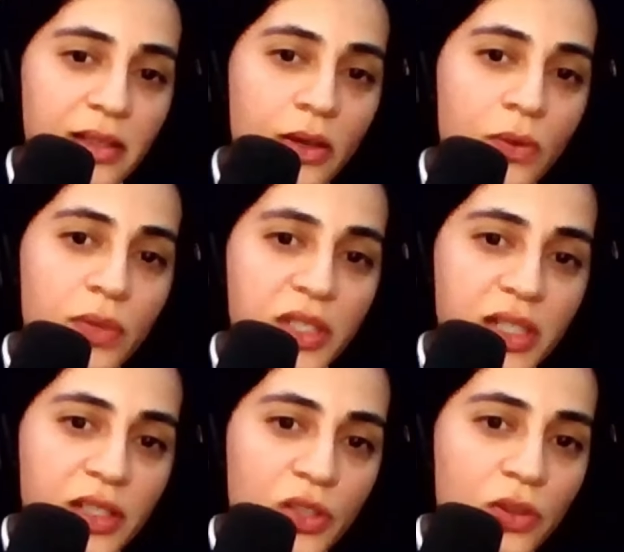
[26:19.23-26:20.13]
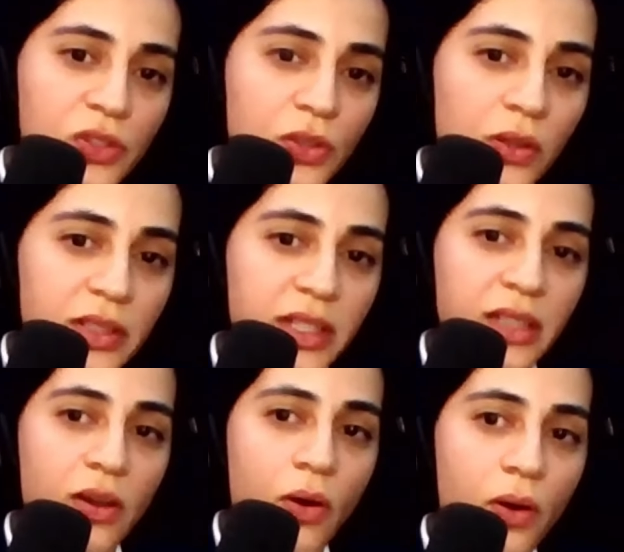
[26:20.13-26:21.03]
which is consulting
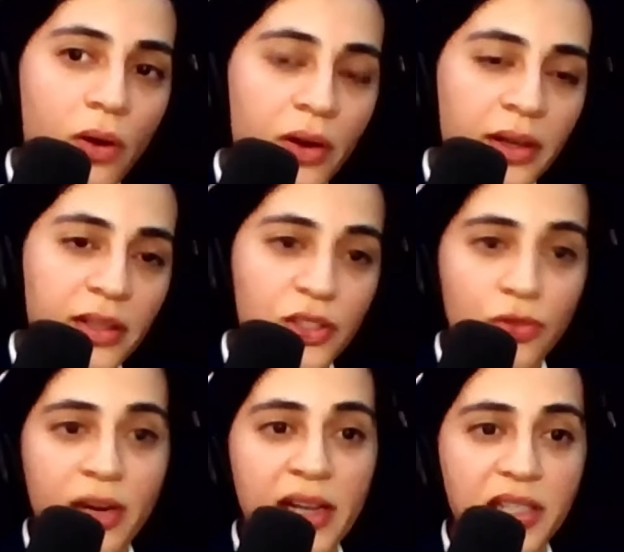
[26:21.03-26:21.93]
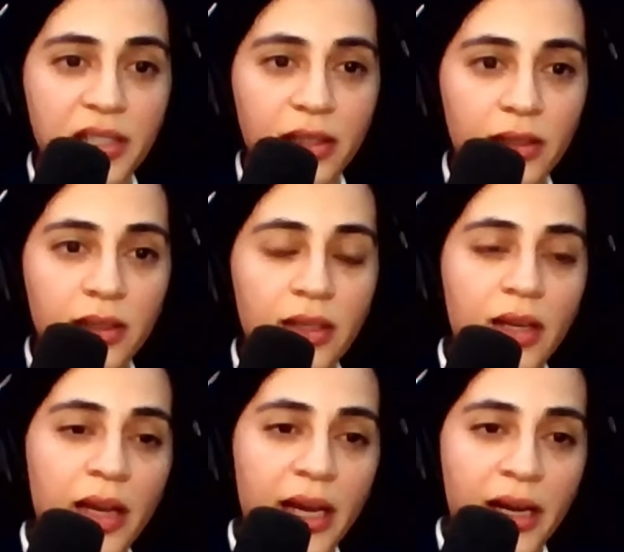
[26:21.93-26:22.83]
on strategy
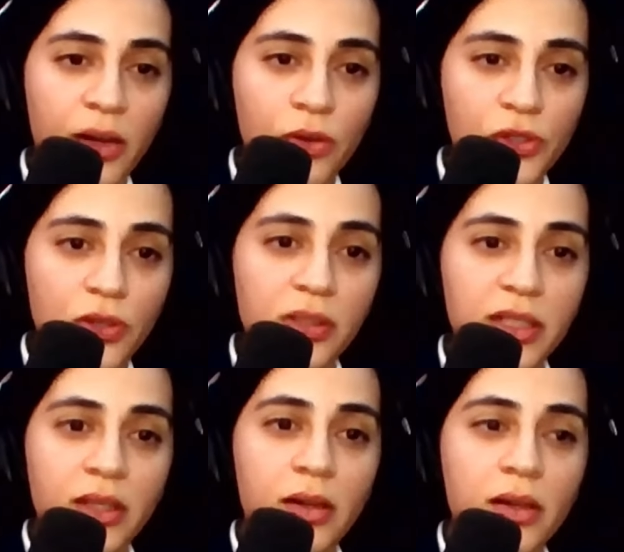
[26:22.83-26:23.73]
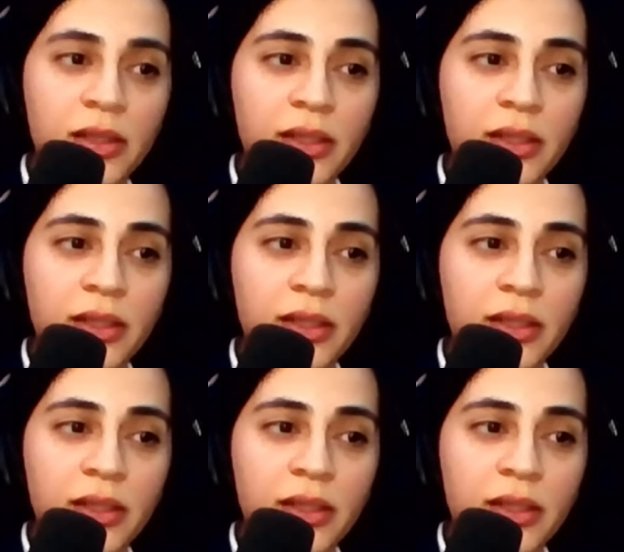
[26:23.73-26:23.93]
and consulting on